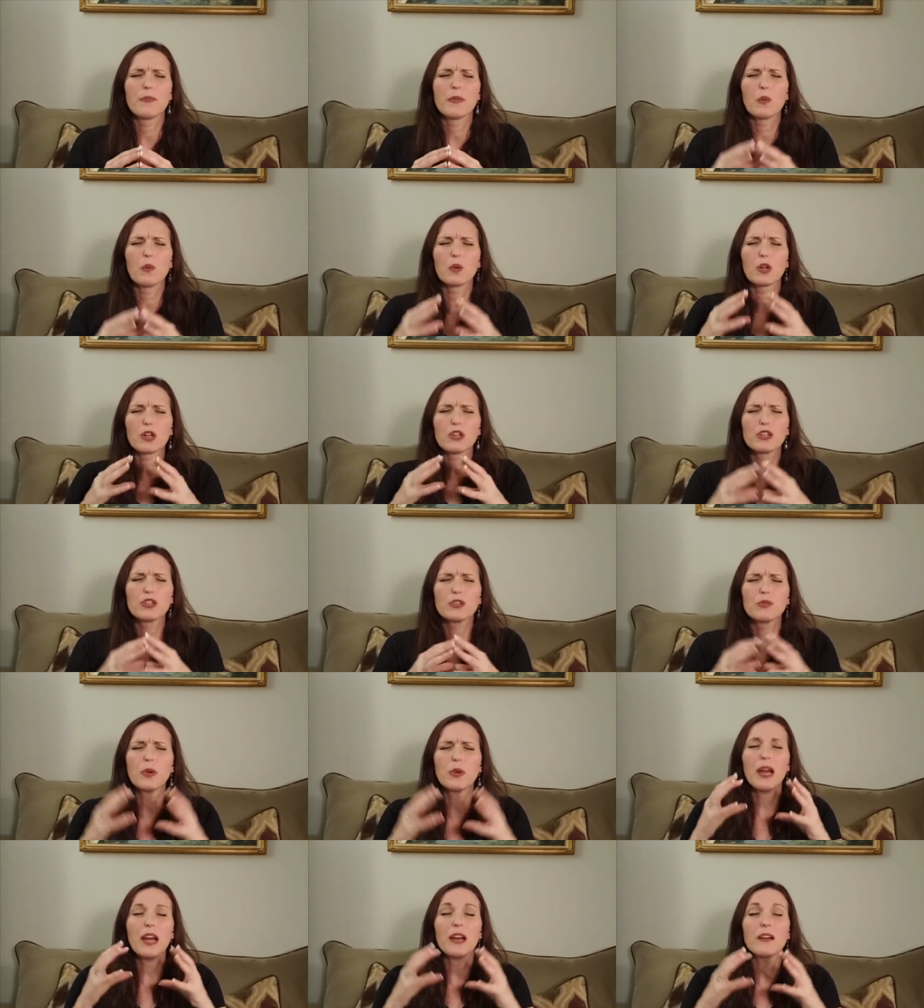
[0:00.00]
where
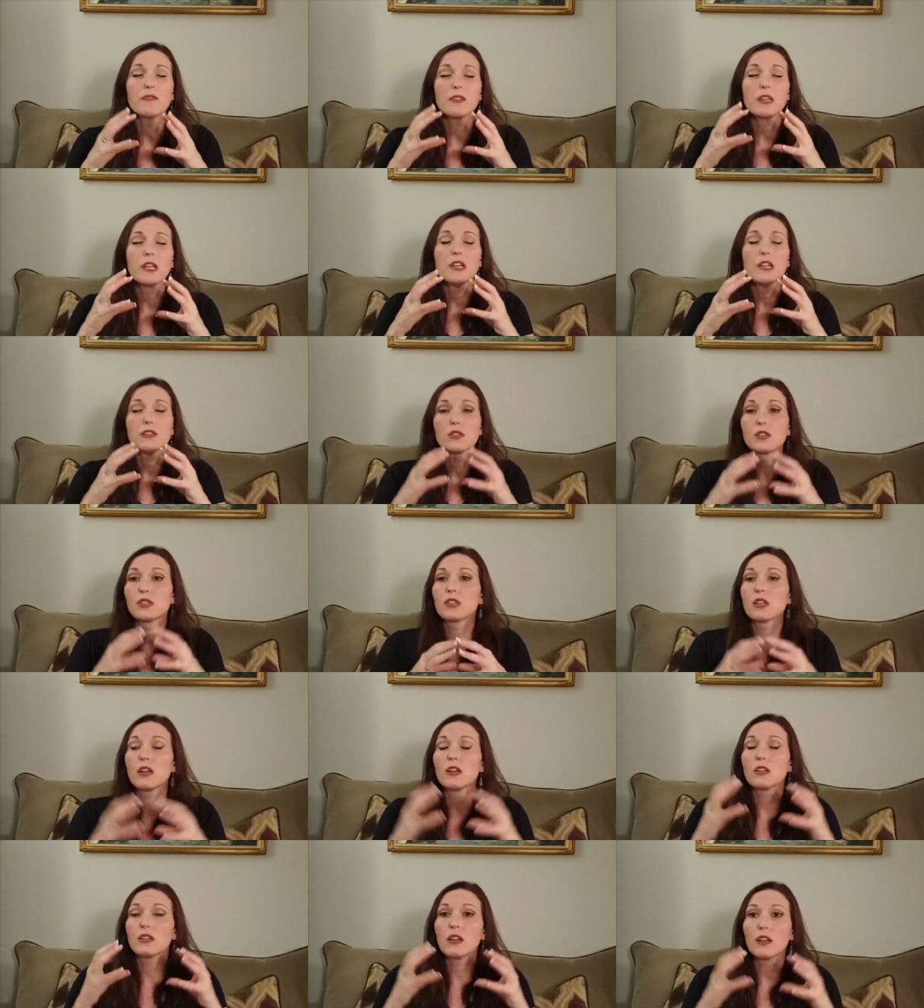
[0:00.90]
you have
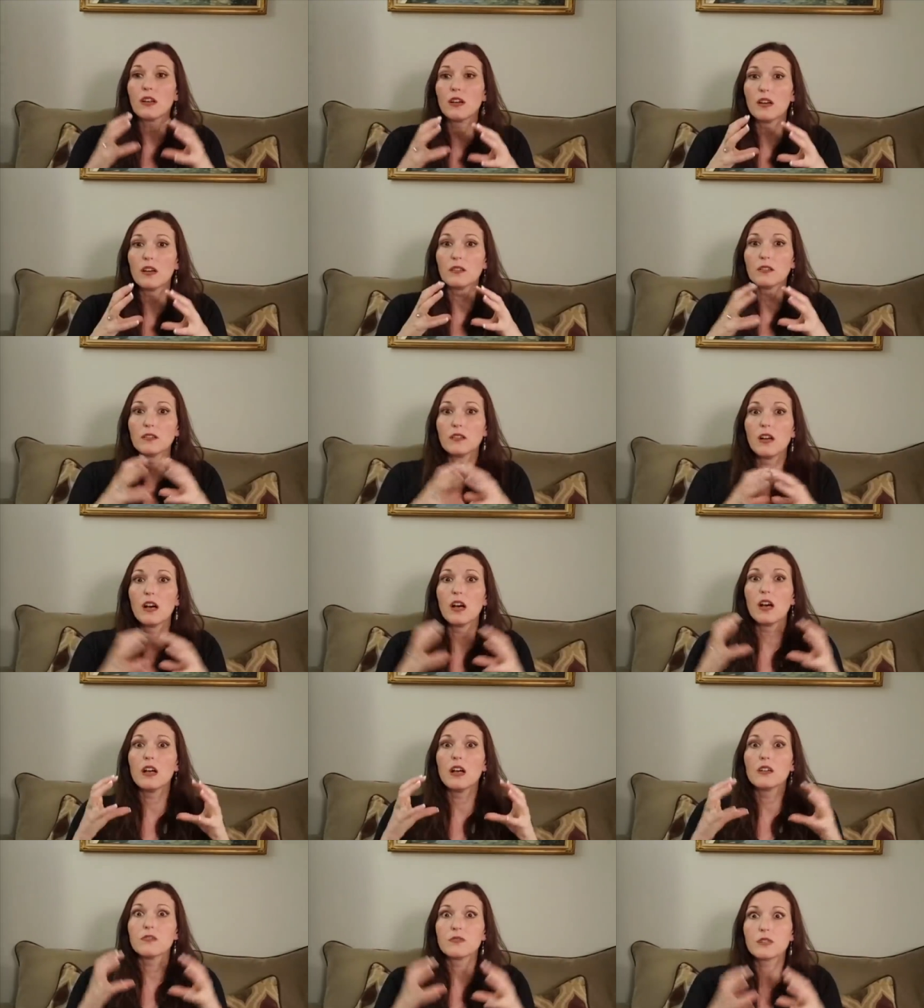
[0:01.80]
sunk a
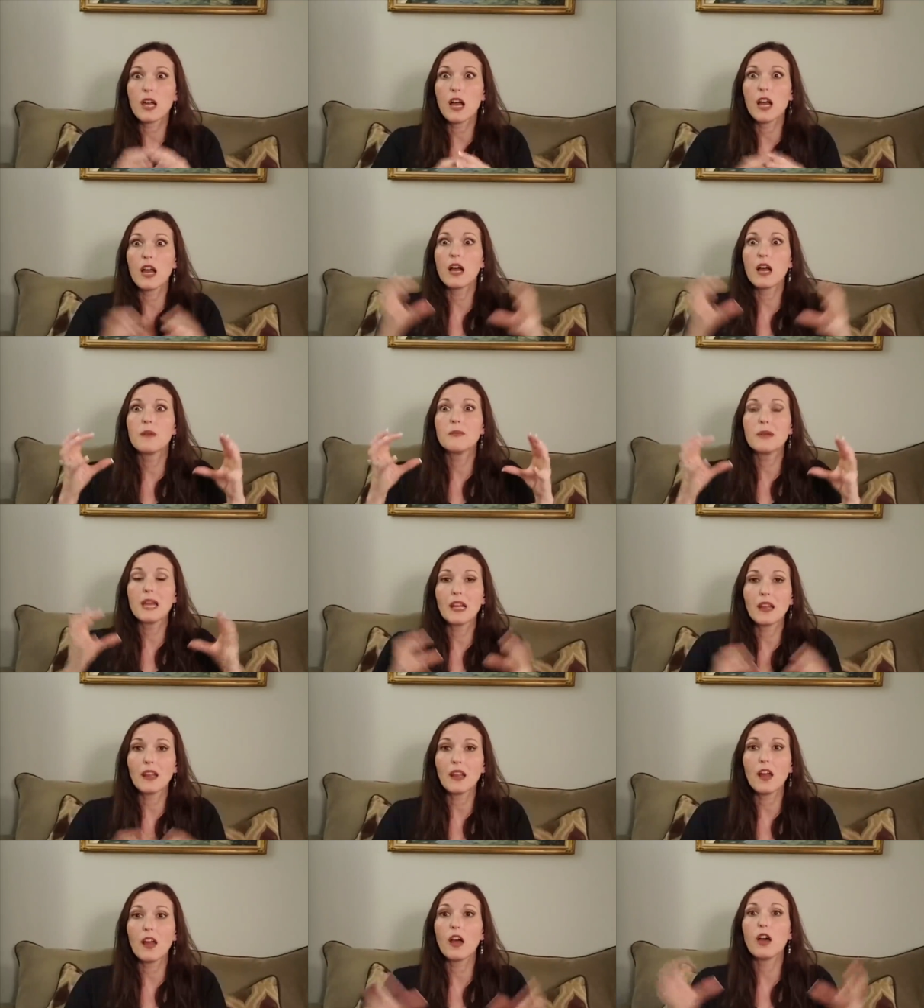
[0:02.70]
lot of time
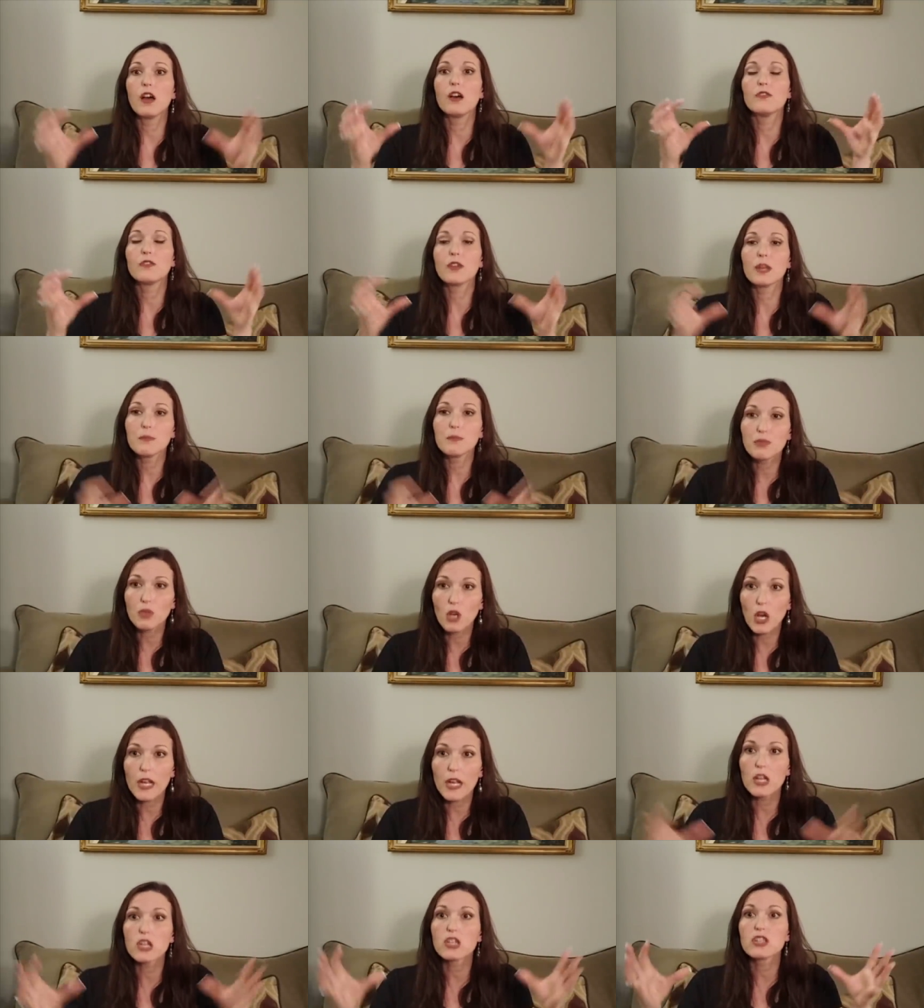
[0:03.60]
and love and
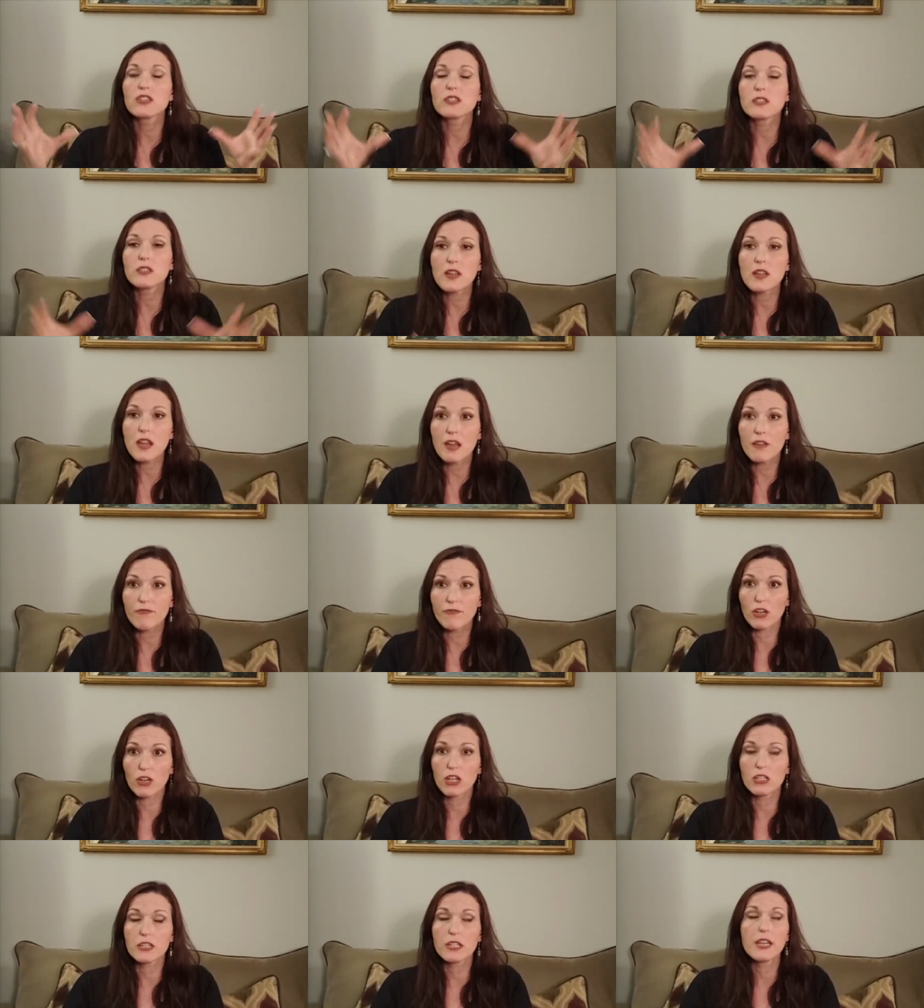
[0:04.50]
prayers and
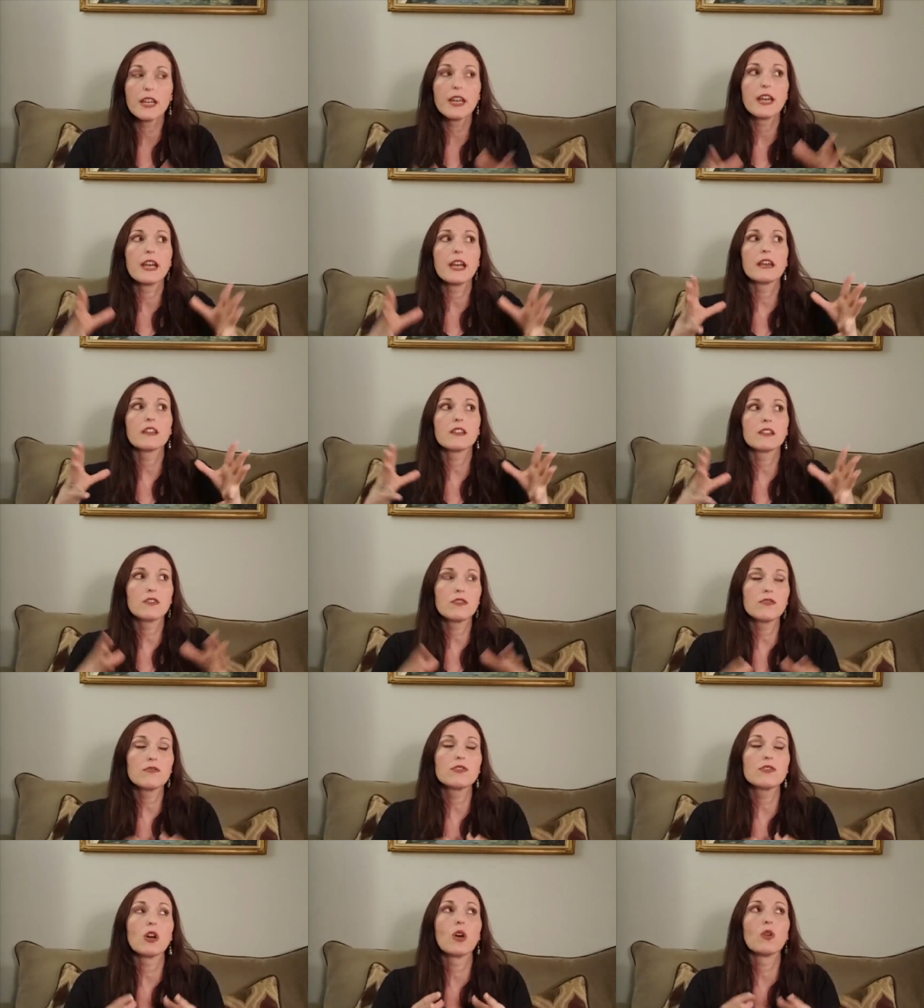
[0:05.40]
effort and
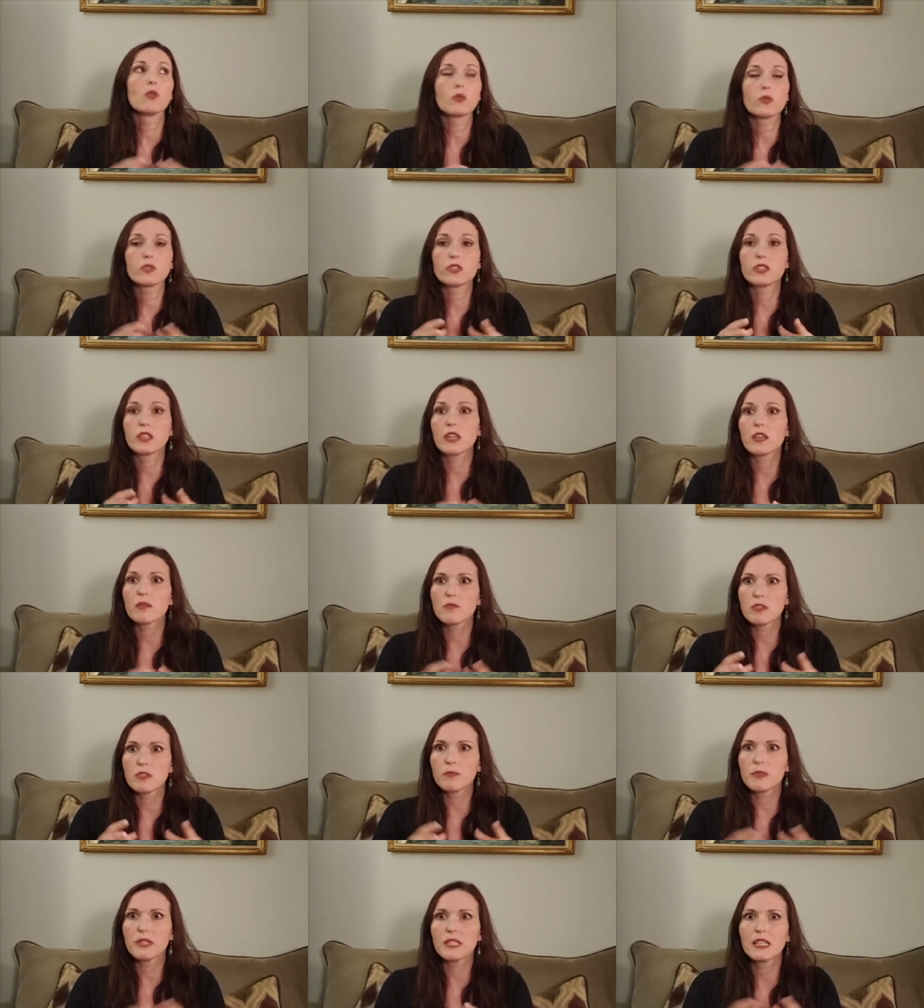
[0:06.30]
you don't seem
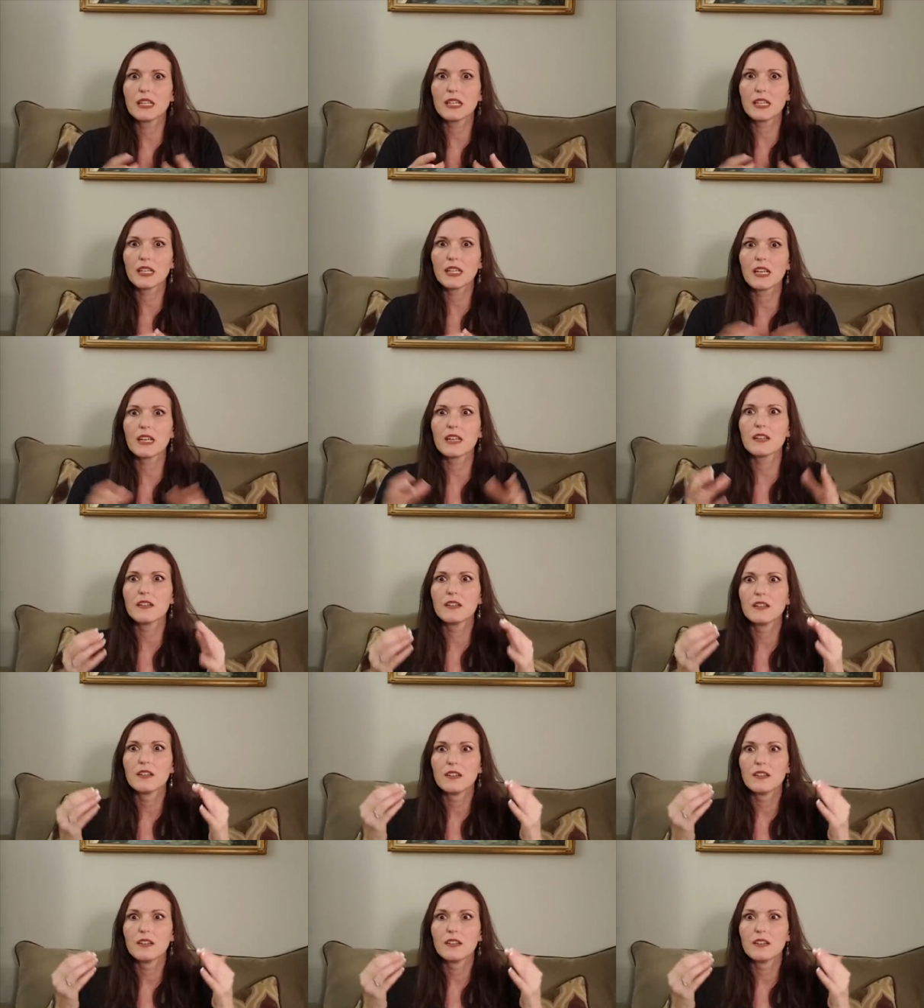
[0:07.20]
to be getting